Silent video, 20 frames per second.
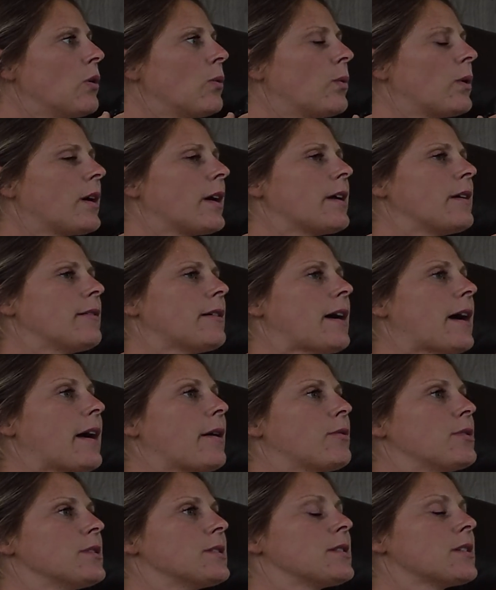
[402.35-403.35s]
what
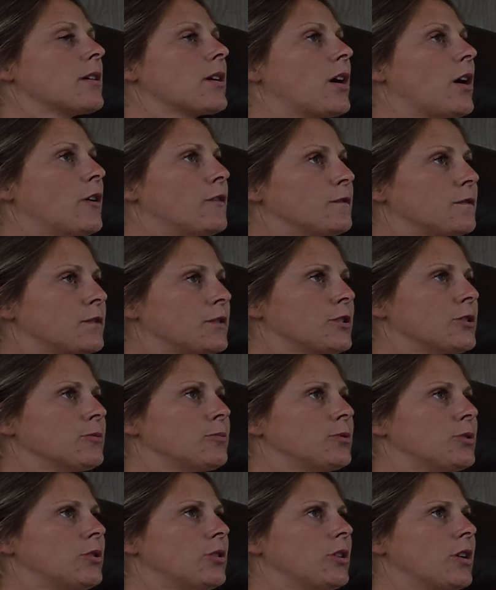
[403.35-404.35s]
I was
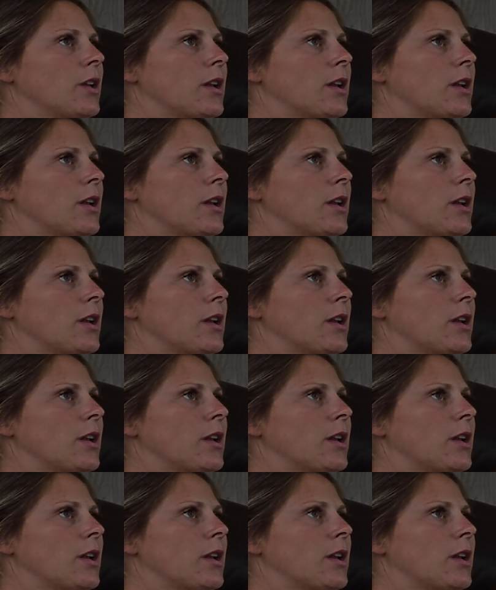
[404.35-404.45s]
comfortable